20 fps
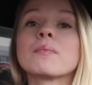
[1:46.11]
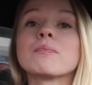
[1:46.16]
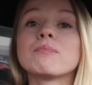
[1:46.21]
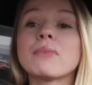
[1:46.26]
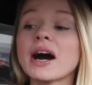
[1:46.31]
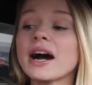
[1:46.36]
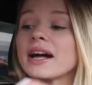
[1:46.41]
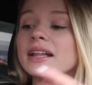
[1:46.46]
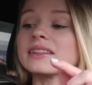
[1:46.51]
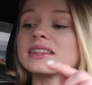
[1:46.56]

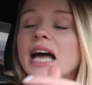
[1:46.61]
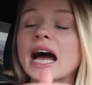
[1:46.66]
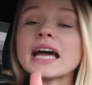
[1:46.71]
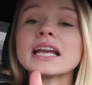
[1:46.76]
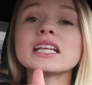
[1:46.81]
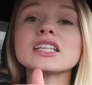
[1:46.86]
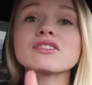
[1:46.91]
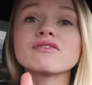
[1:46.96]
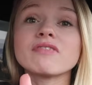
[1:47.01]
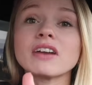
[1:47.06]
But
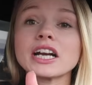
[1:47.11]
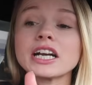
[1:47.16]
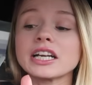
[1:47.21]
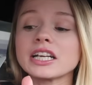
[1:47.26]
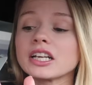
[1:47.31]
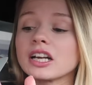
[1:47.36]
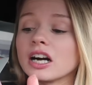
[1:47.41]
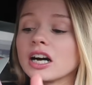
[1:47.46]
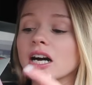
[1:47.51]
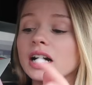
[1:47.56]
that is
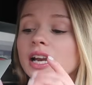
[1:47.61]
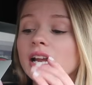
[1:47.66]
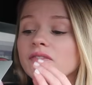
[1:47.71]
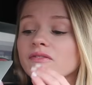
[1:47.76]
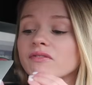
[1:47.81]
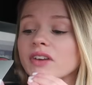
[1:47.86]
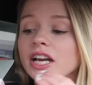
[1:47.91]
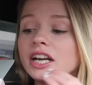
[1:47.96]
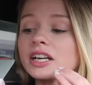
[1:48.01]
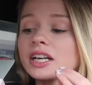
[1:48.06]
very good.
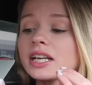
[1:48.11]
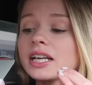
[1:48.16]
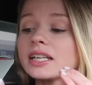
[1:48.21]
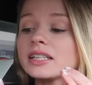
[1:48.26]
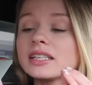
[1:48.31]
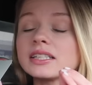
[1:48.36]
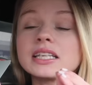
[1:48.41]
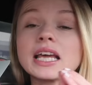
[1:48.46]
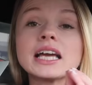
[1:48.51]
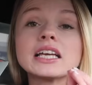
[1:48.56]
Very,
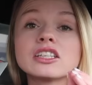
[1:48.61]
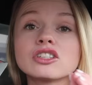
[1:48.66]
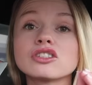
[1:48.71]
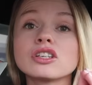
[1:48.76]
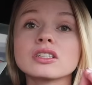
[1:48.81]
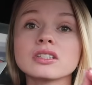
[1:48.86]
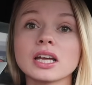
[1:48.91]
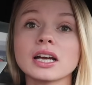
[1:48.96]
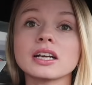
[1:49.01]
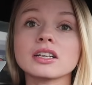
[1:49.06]
tastes
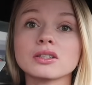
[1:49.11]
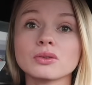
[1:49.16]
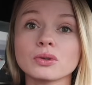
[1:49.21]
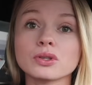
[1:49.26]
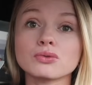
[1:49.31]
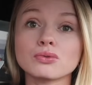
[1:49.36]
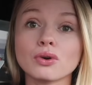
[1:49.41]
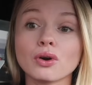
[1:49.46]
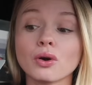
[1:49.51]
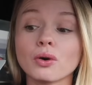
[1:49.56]
just like a
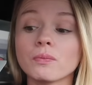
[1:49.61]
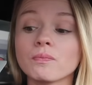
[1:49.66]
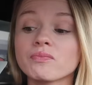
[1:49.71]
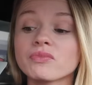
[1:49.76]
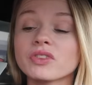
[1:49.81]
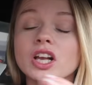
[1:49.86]
Swiss roll.